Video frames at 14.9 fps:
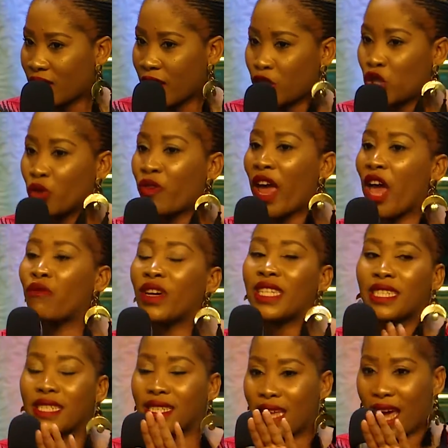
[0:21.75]
that you've ever
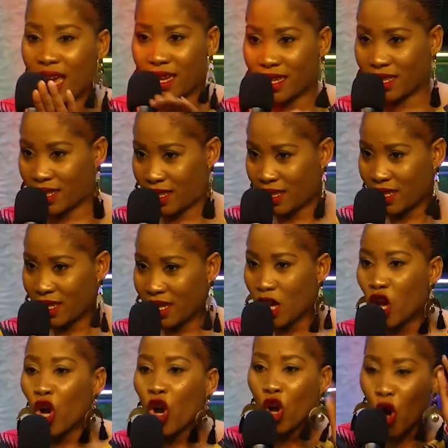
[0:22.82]
desired.
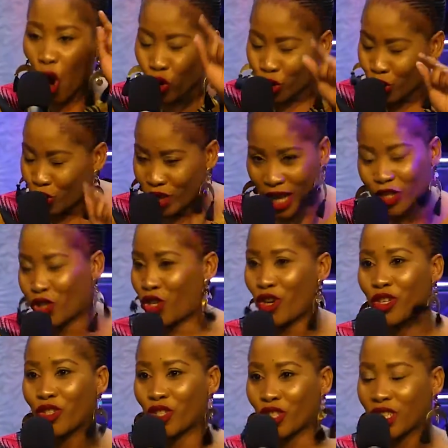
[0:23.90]
Go to that
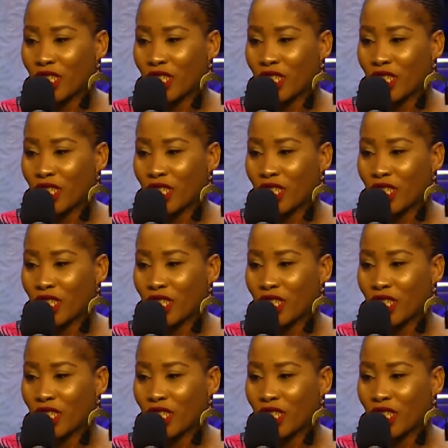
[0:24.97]
church.